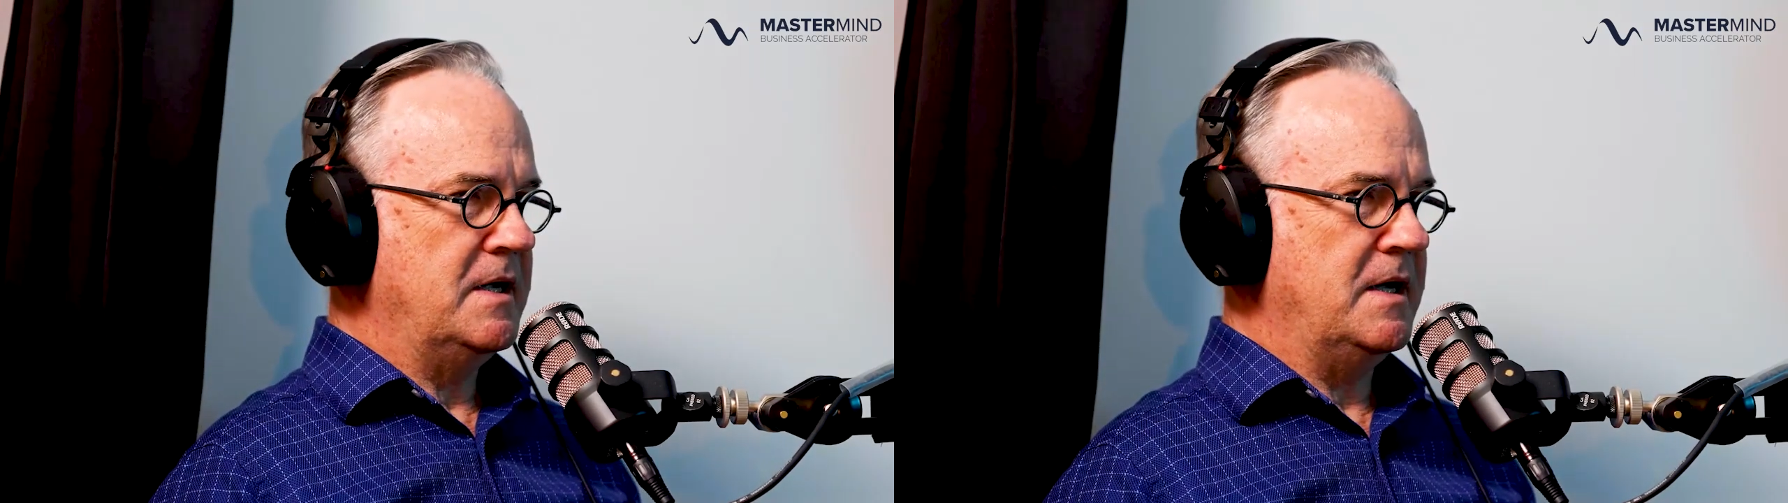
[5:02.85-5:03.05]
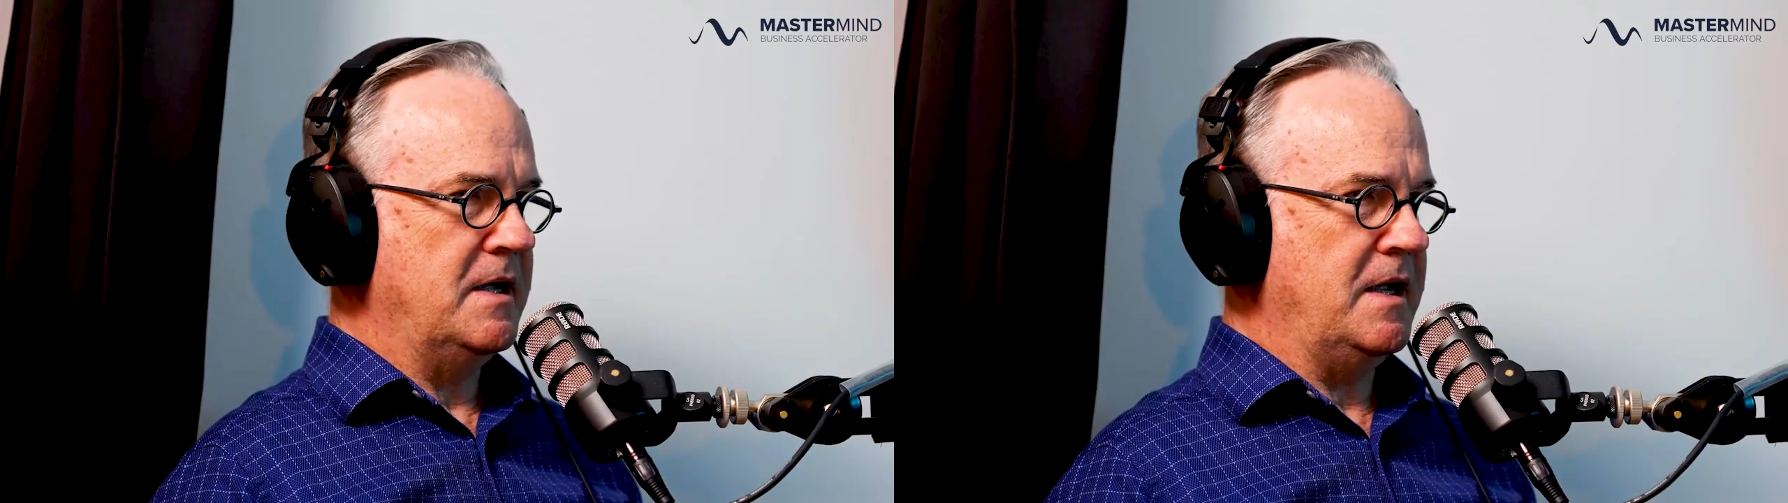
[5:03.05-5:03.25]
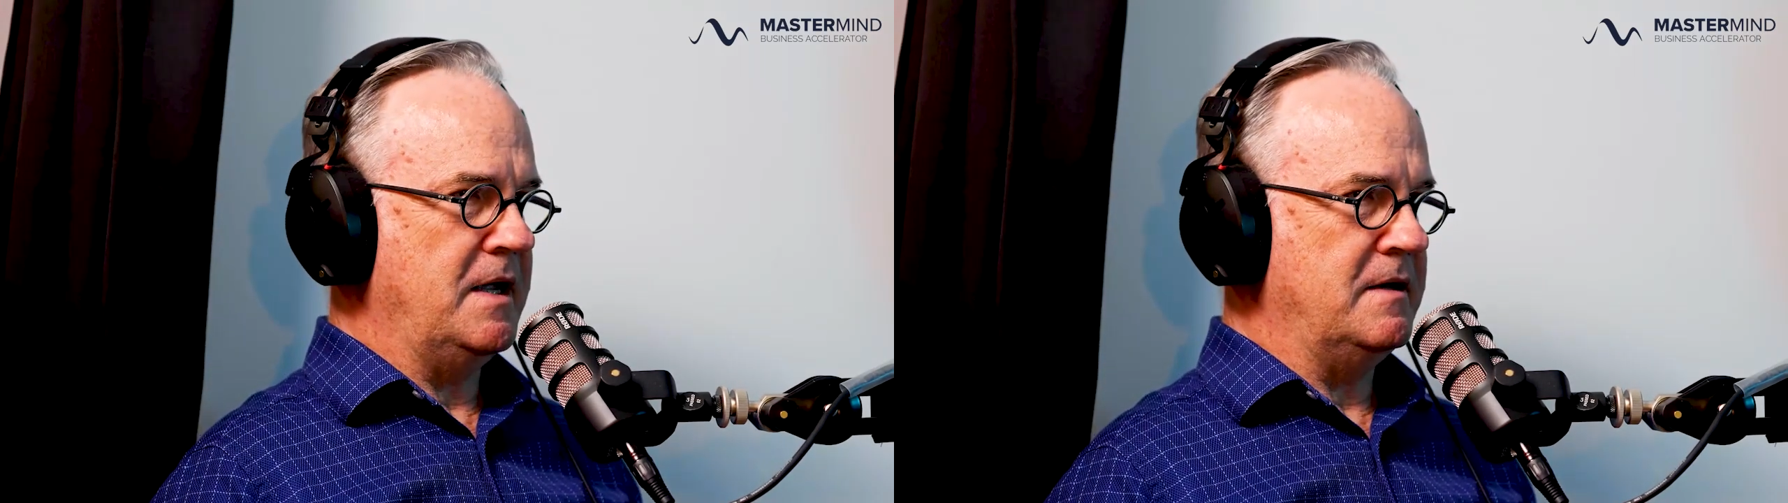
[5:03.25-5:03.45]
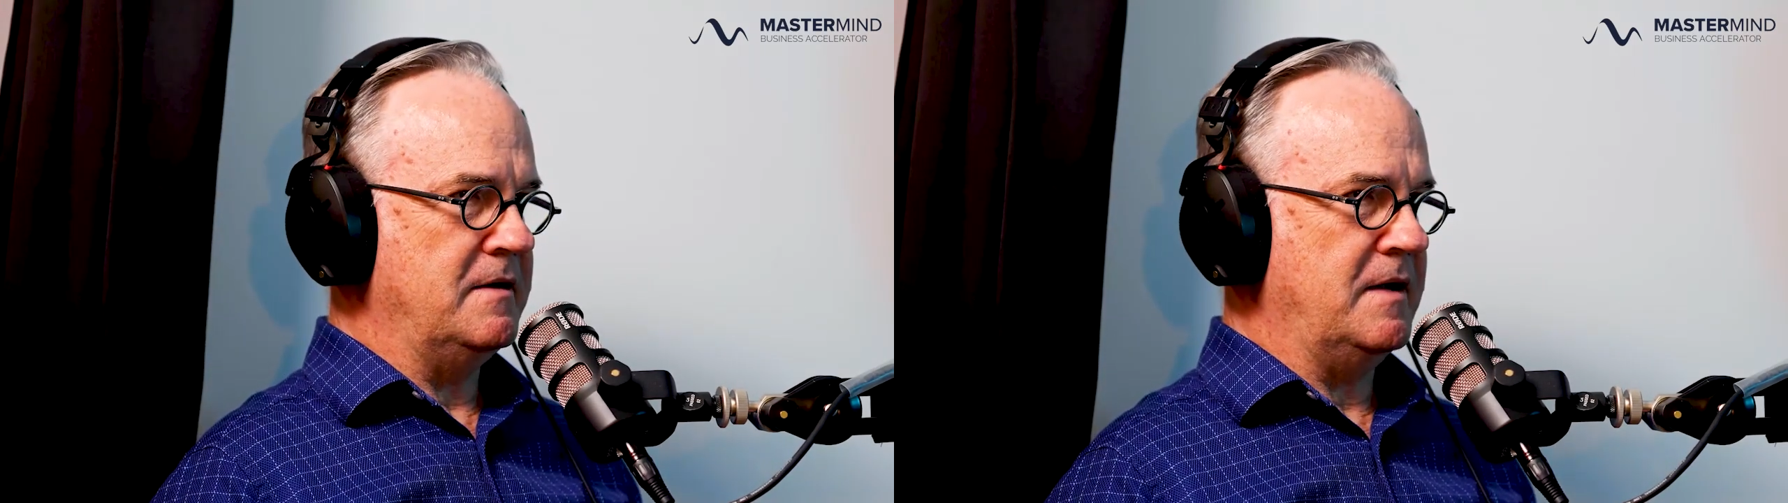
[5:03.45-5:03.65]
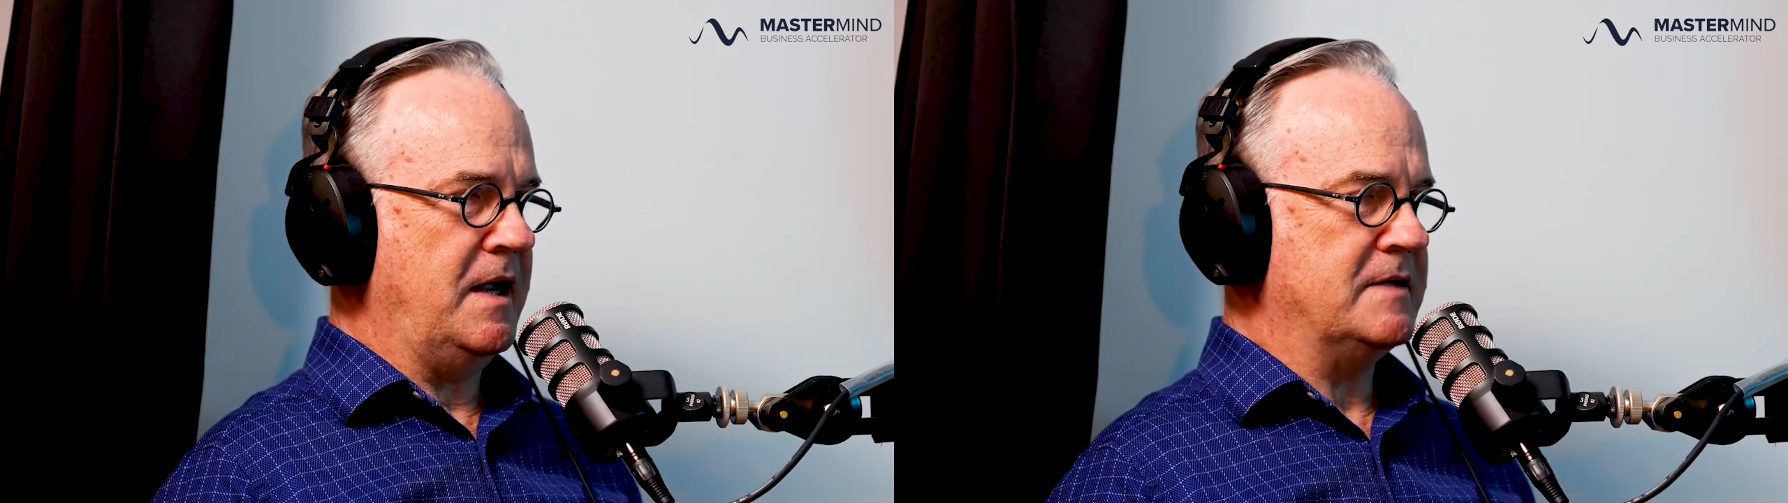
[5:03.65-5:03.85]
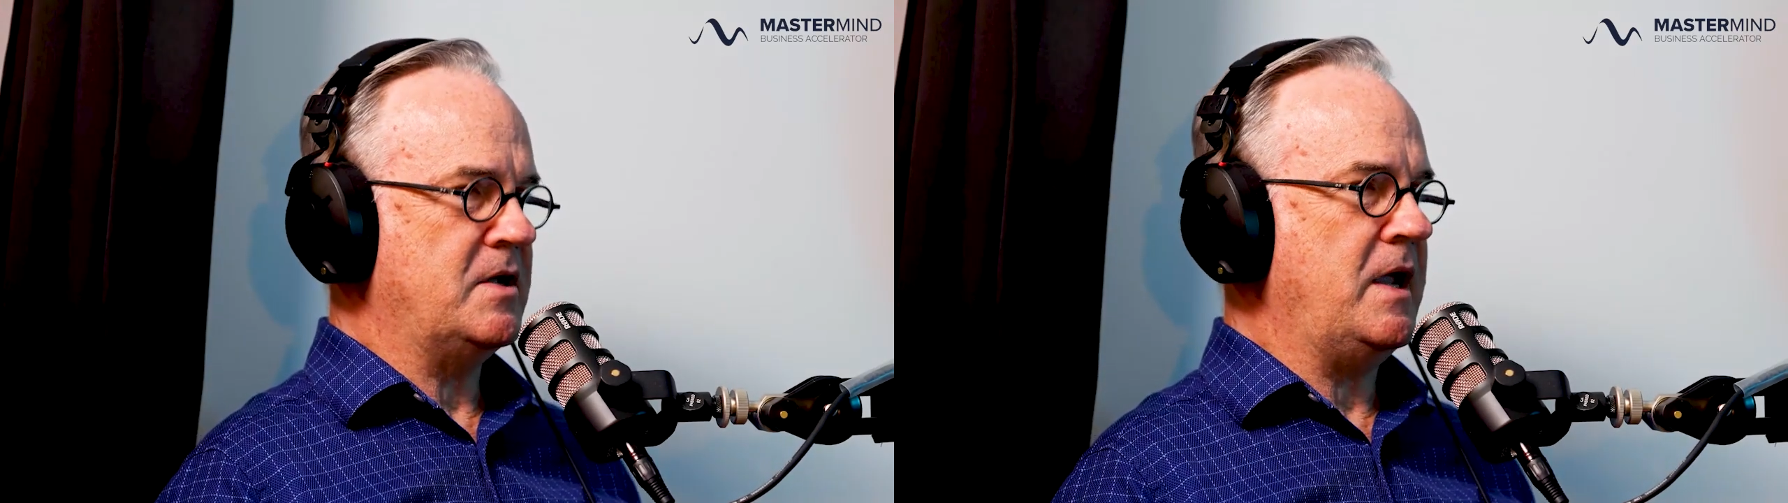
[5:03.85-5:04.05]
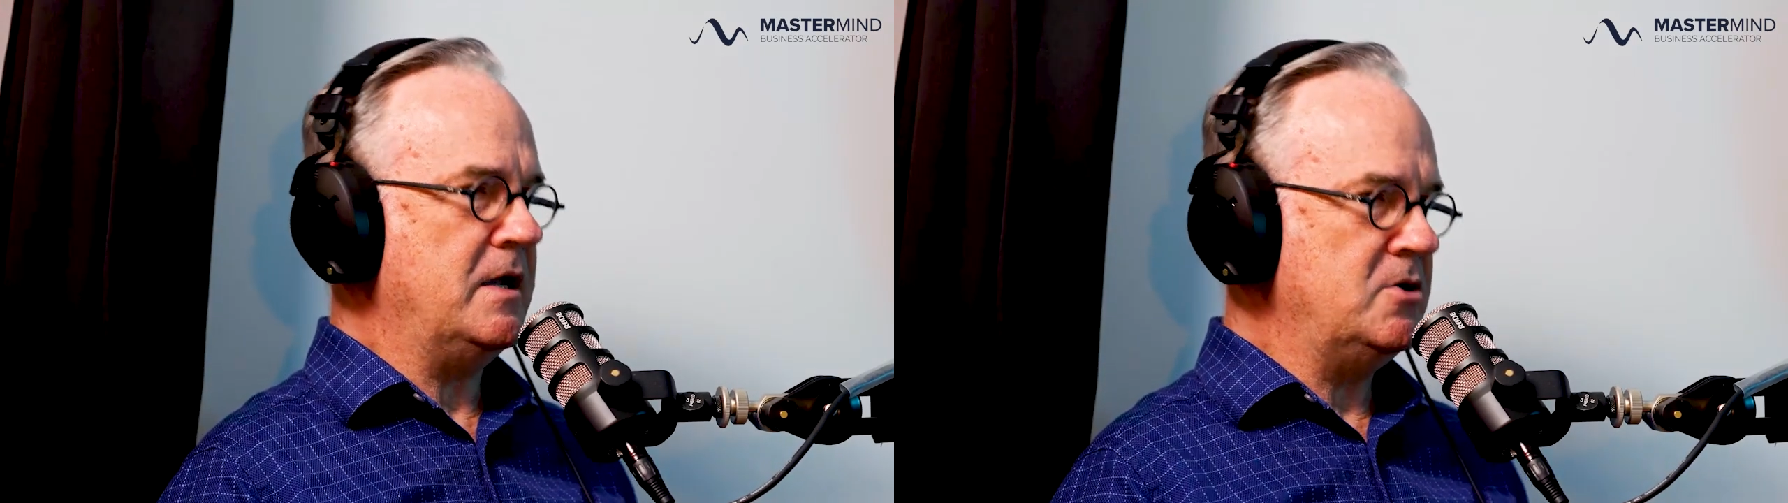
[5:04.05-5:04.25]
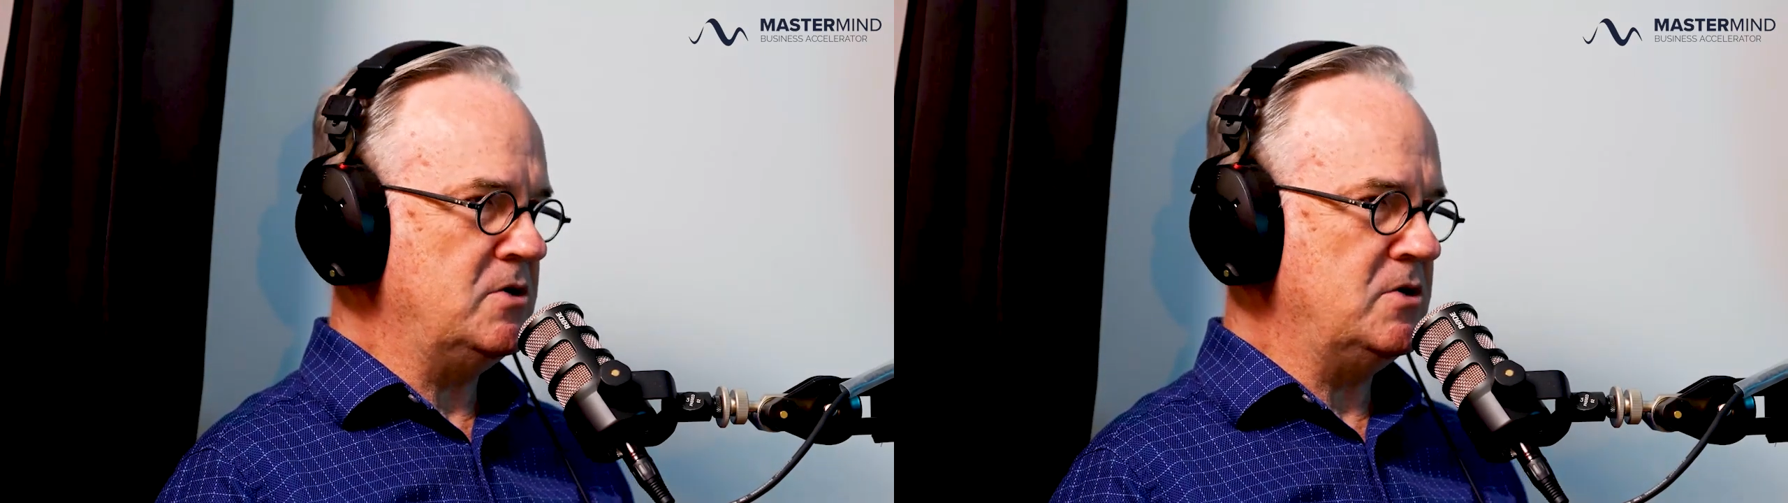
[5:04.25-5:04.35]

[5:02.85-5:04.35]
And so how do